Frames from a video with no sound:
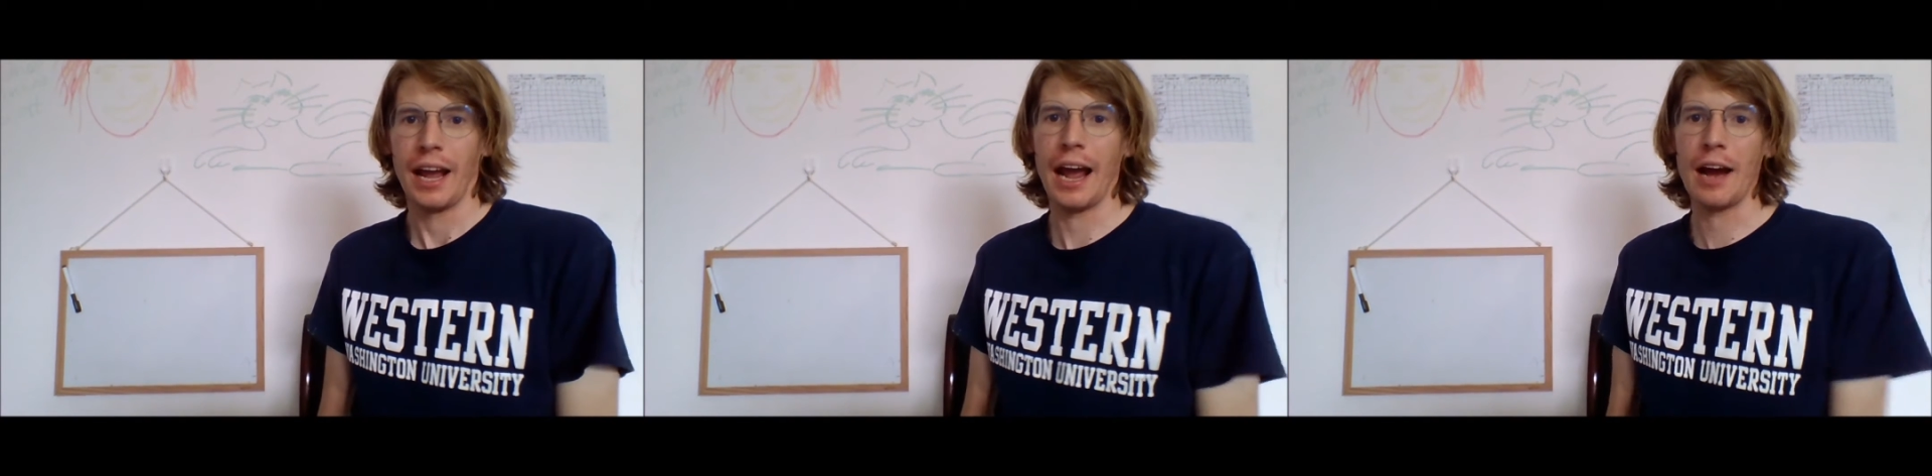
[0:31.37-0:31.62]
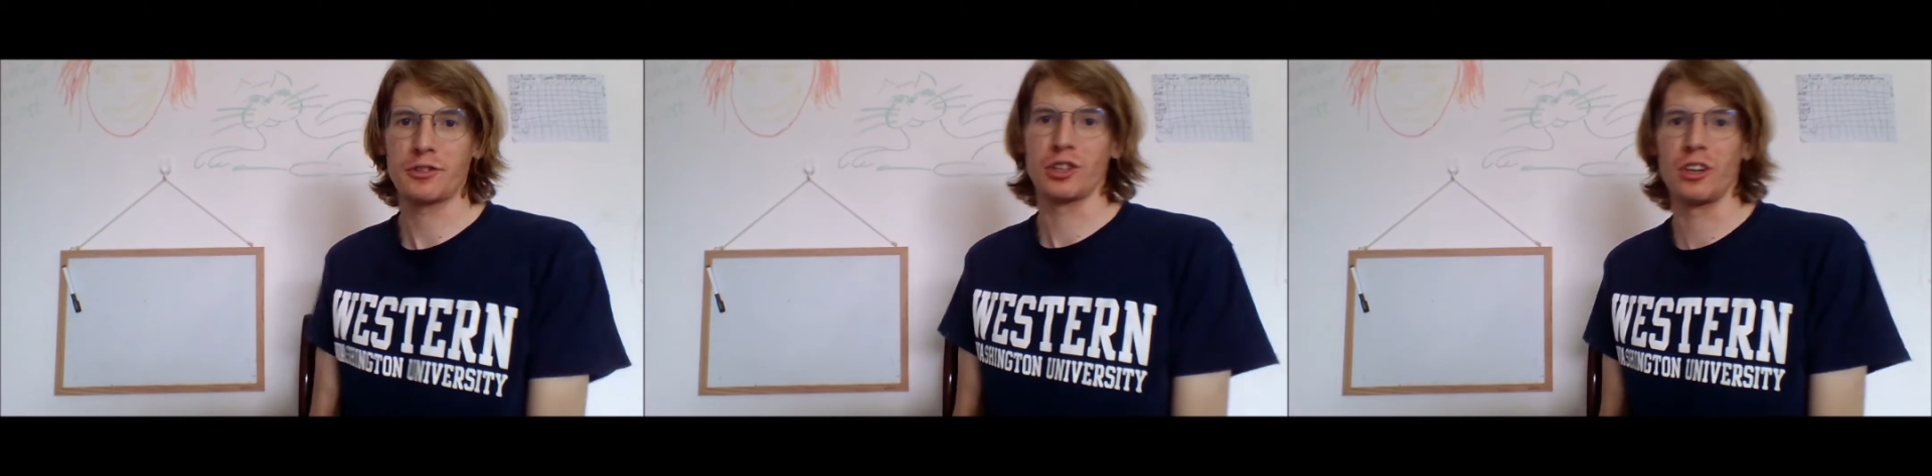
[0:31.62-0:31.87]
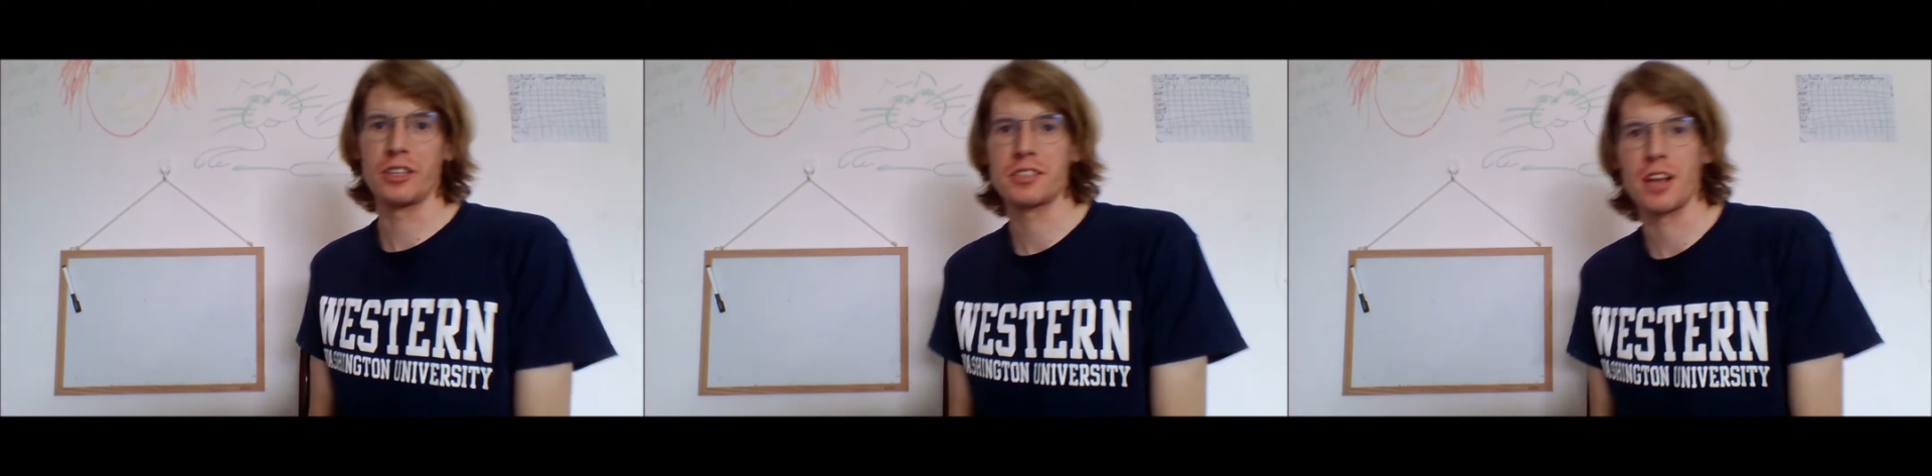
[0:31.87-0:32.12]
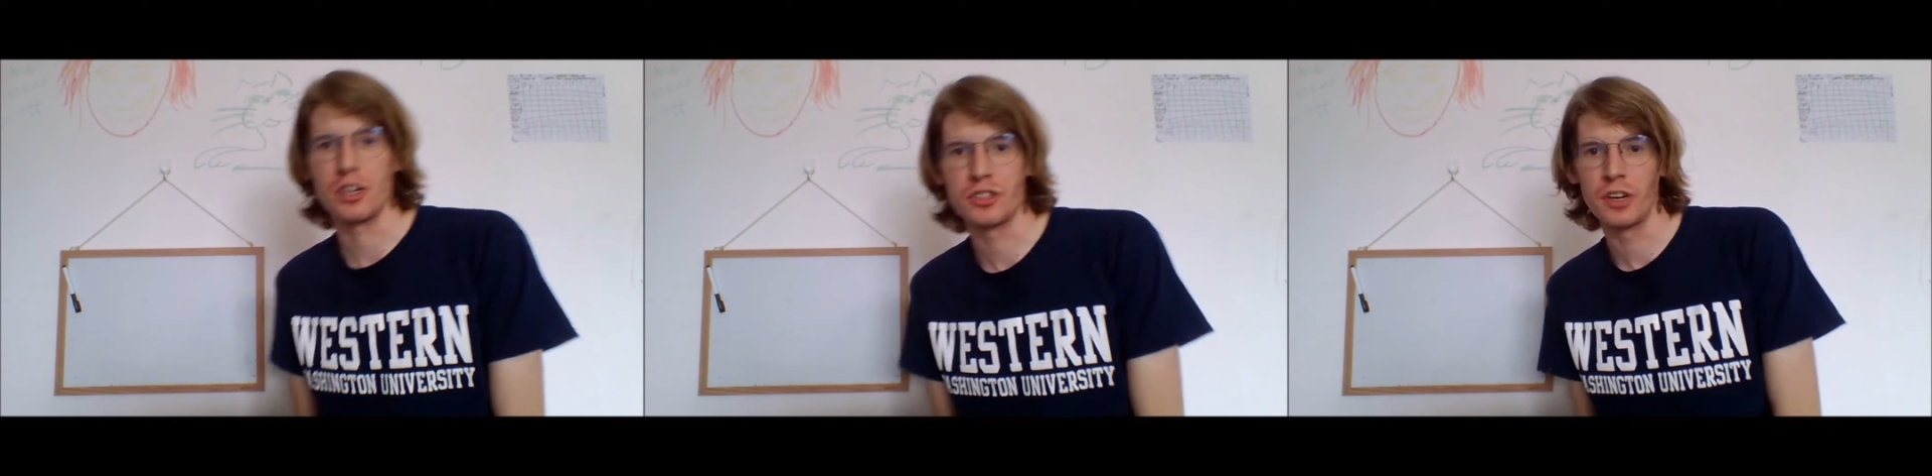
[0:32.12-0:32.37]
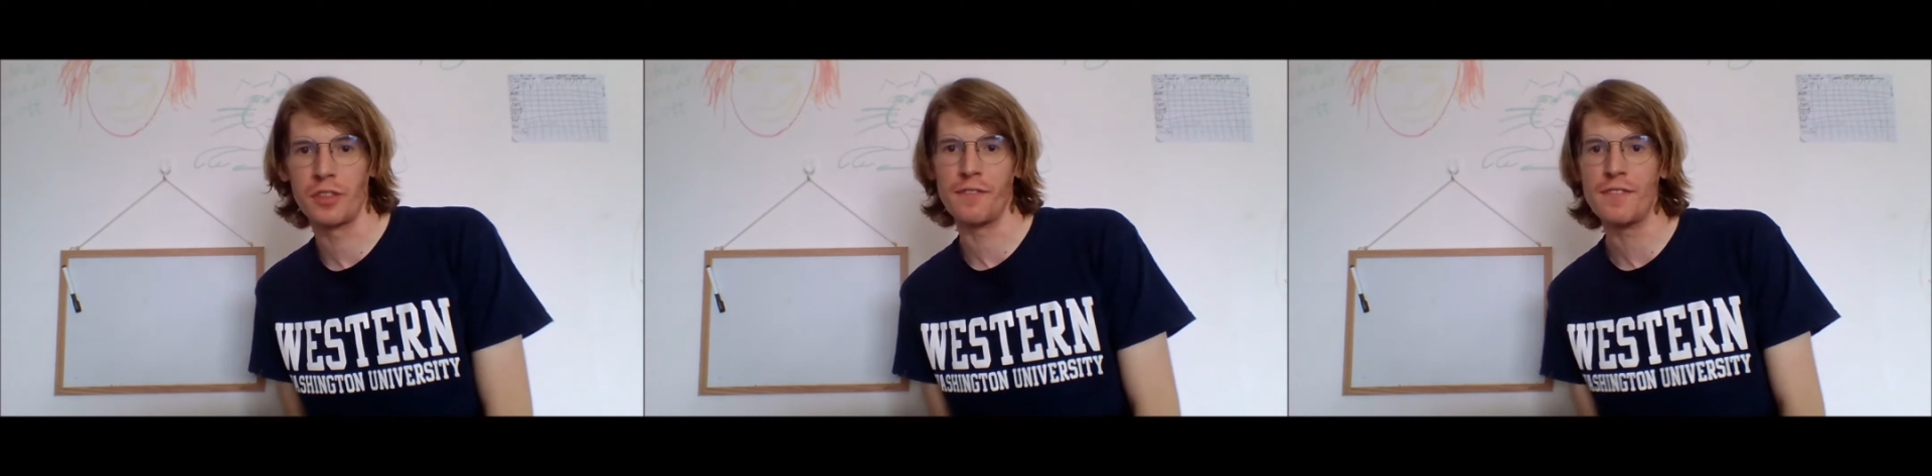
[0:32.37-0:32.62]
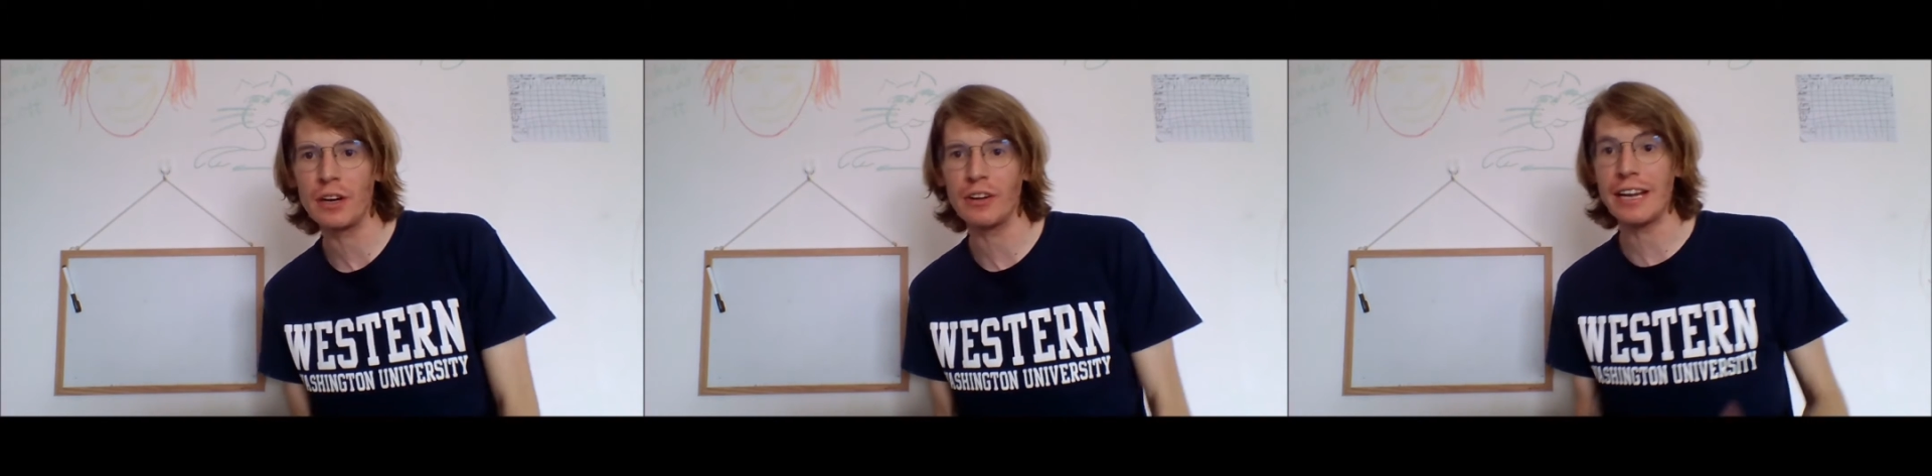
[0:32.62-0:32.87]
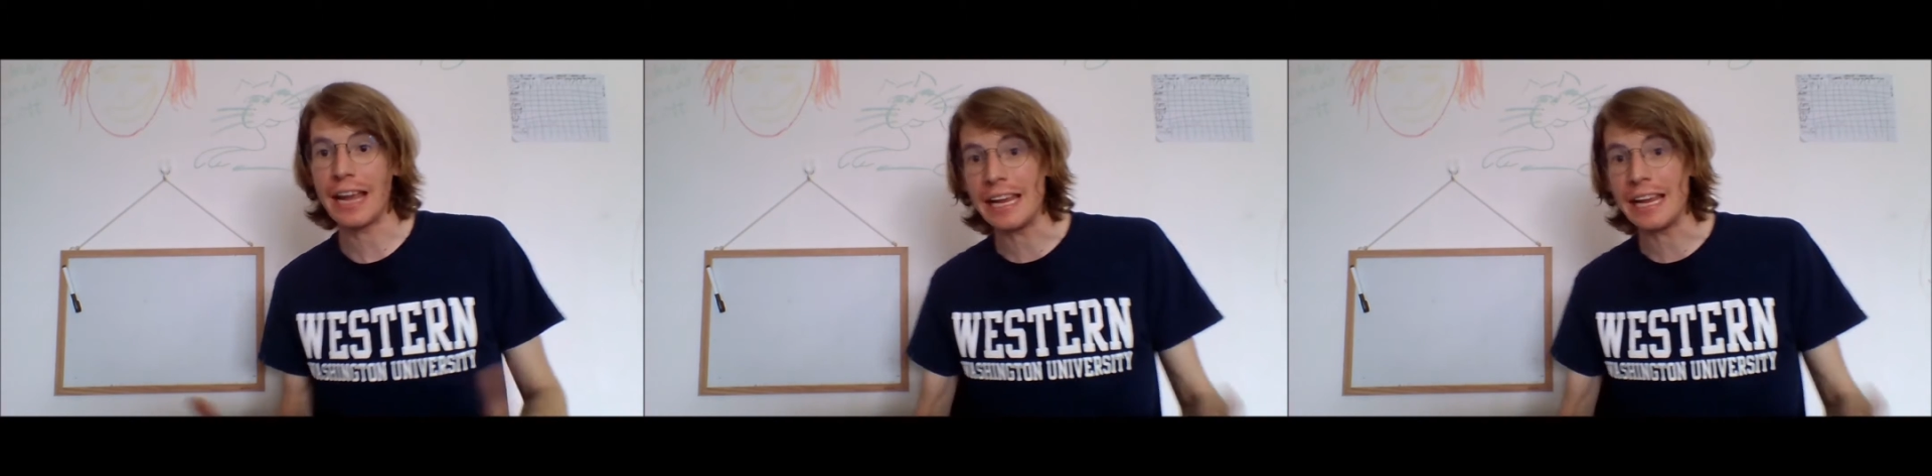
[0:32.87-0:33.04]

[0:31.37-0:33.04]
after our discussion of the very